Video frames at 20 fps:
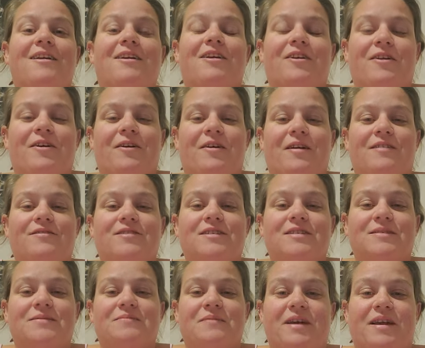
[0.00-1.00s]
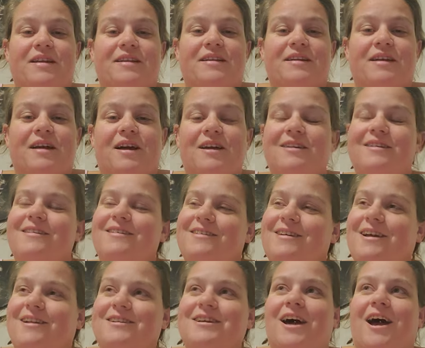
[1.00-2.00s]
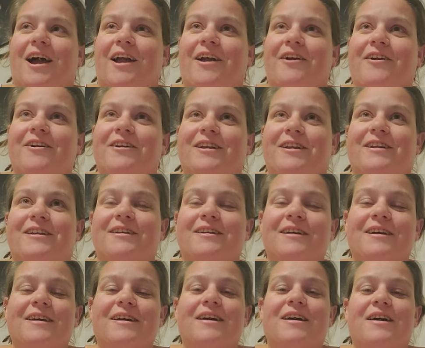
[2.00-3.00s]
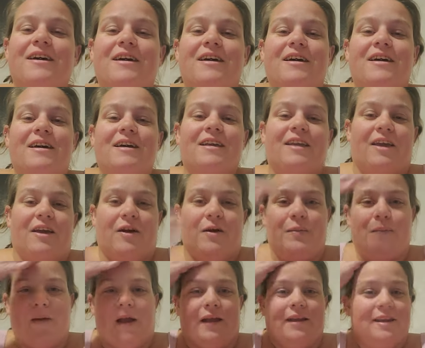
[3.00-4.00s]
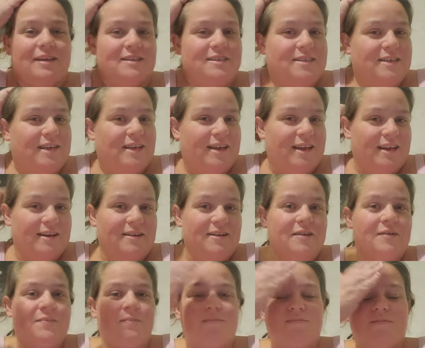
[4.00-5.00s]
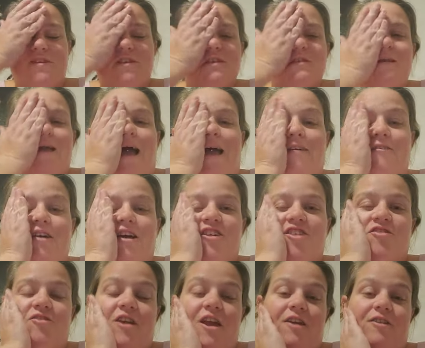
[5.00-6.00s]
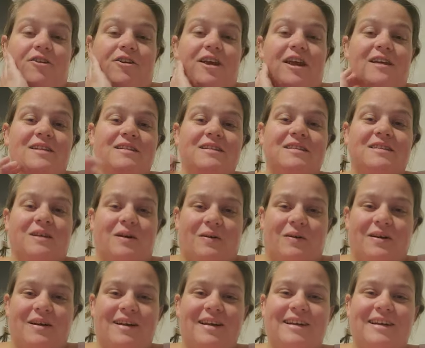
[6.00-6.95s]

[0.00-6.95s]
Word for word: you know, I've just been tired and, you know, pregnancy can just, I've got three other kids. So,